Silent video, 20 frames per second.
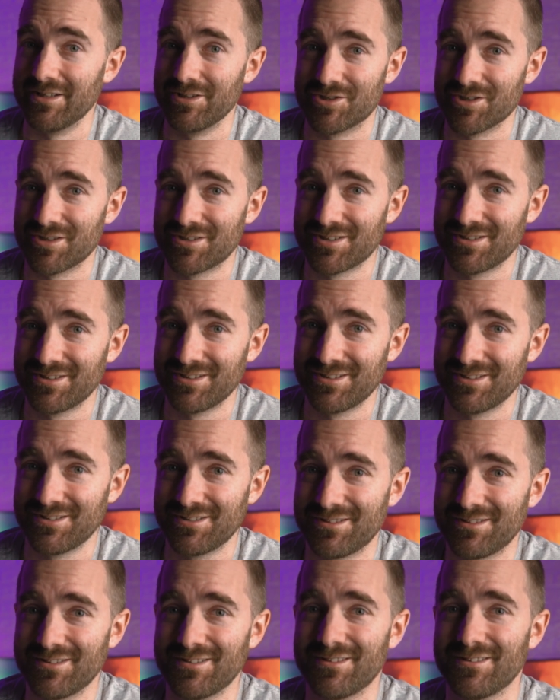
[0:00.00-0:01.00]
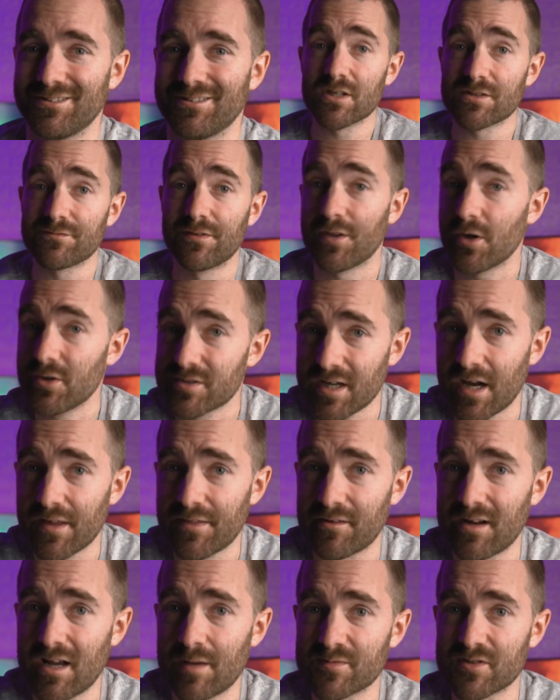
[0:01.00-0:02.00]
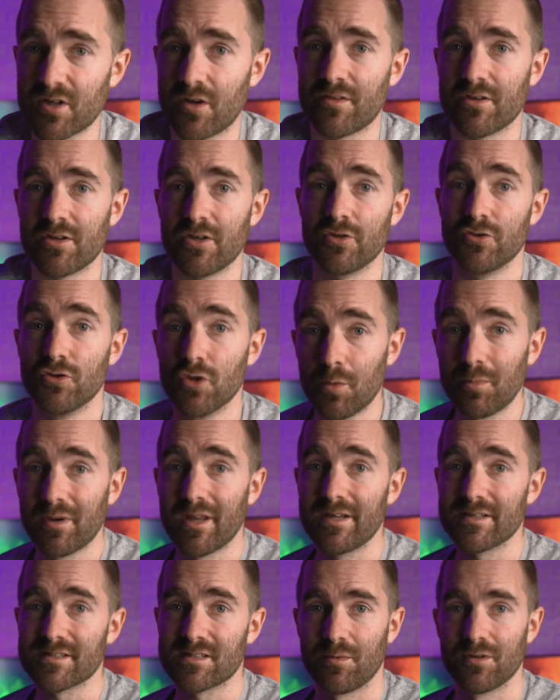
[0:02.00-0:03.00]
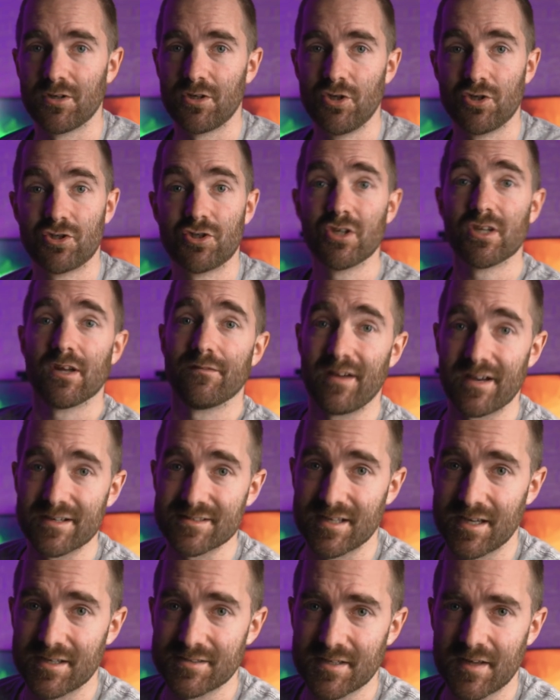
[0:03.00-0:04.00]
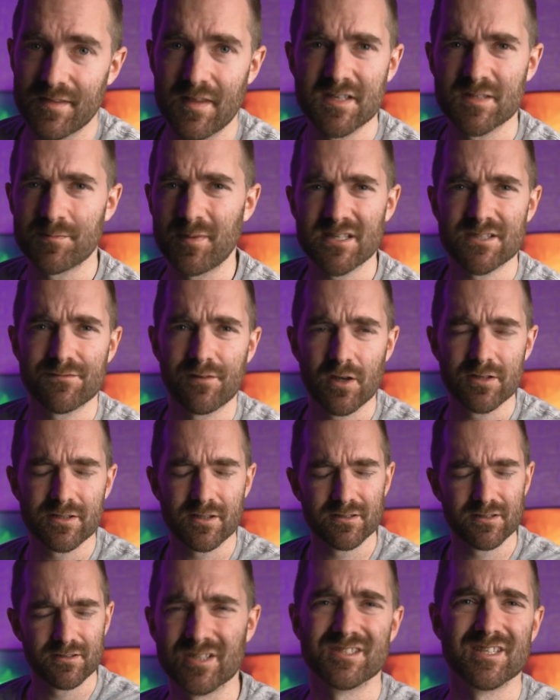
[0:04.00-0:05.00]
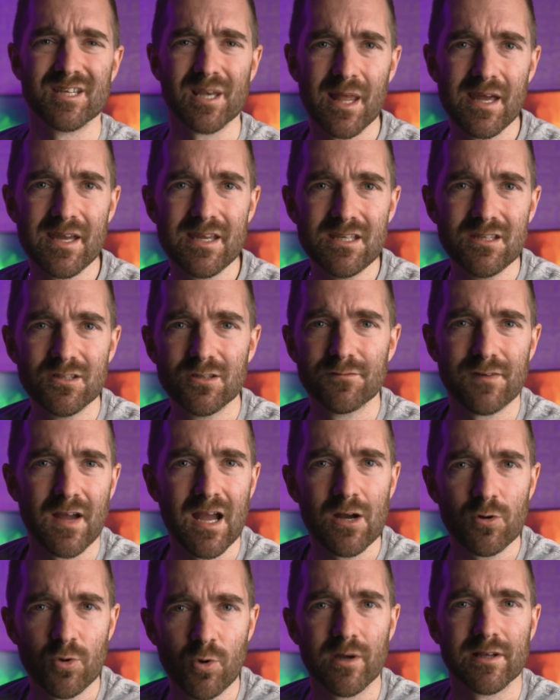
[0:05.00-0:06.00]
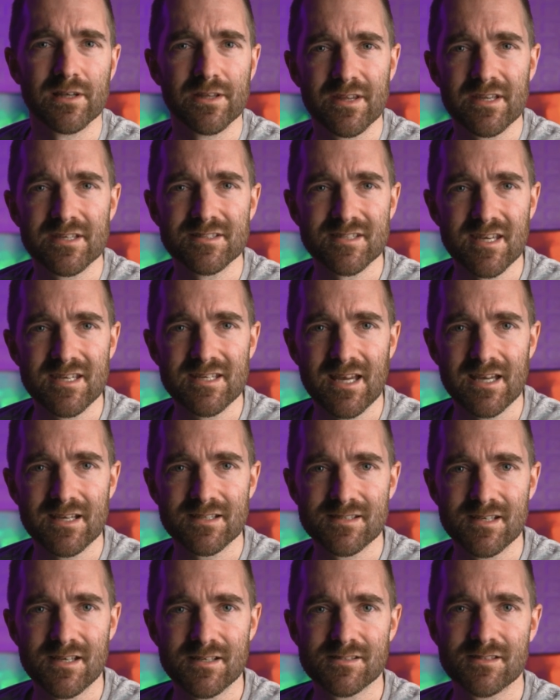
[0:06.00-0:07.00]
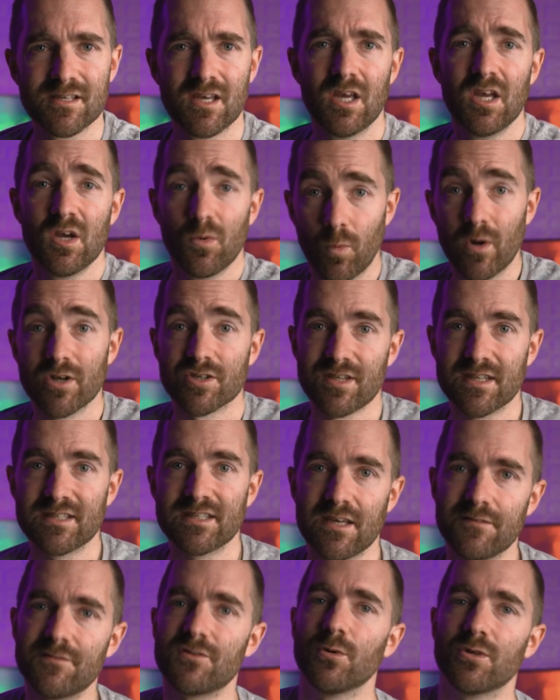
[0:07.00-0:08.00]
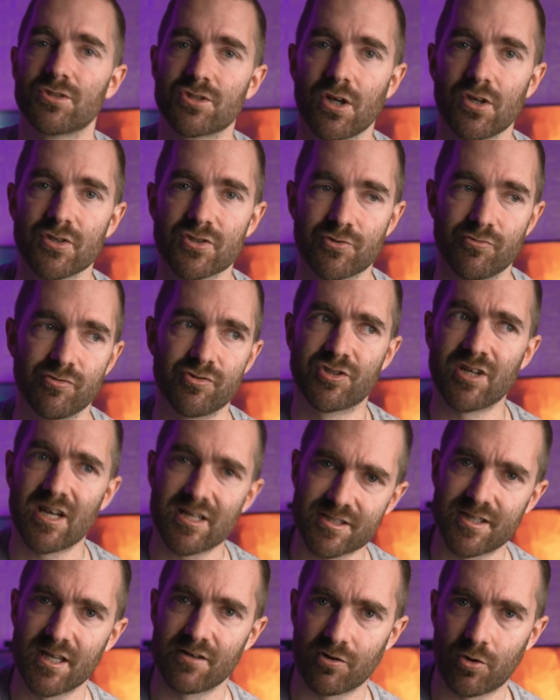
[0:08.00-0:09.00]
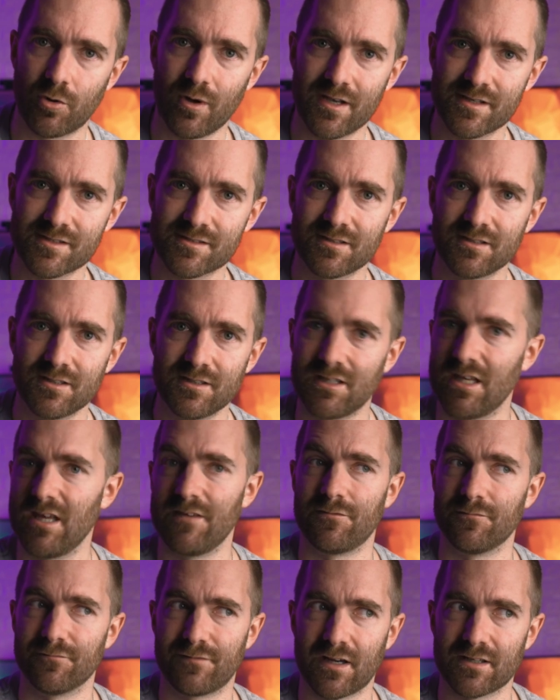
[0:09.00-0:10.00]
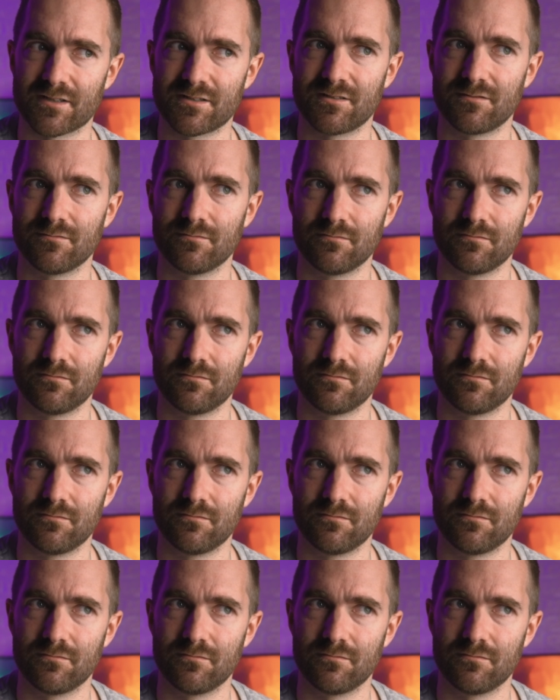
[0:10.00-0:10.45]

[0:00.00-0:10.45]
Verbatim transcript: injured. The way it works for those other apps are that you nominate someone who should have access and then specify a delay of how quickly they can take access, which then gives you a chance to reject their request if in fact